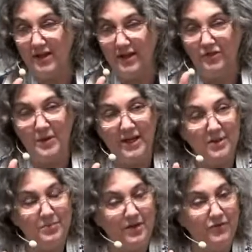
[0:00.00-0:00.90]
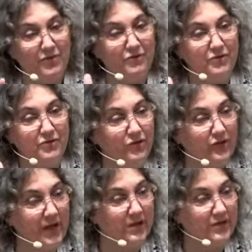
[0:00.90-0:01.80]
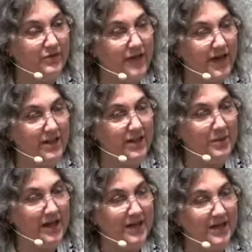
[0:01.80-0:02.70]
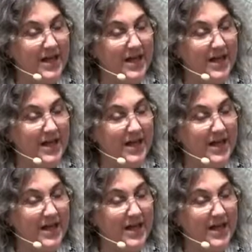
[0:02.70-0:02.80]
is made up of the first letter of the alphabet,